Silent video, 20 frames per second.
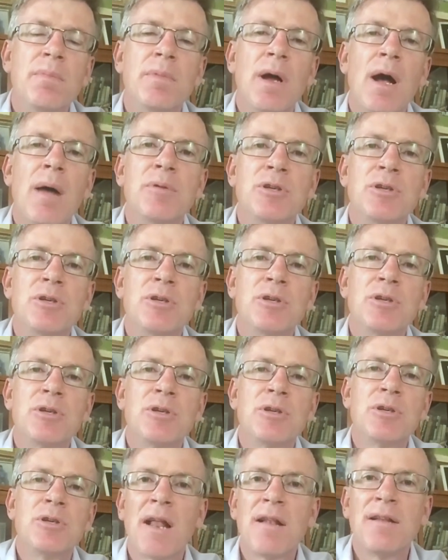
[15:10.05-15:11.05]

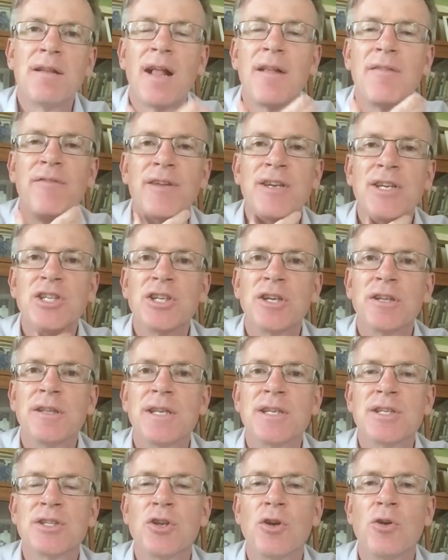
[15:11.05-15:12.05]
opportunity, and I'll finish on
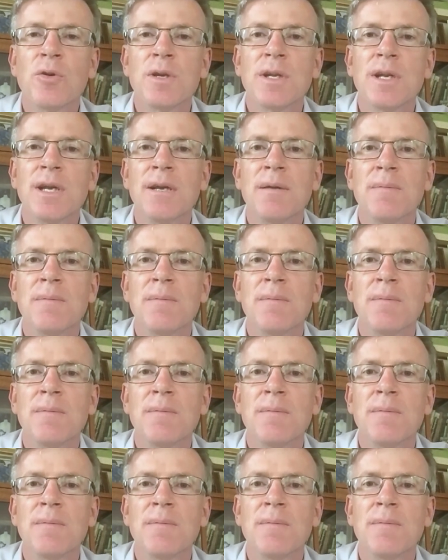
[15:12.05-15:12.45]
this note,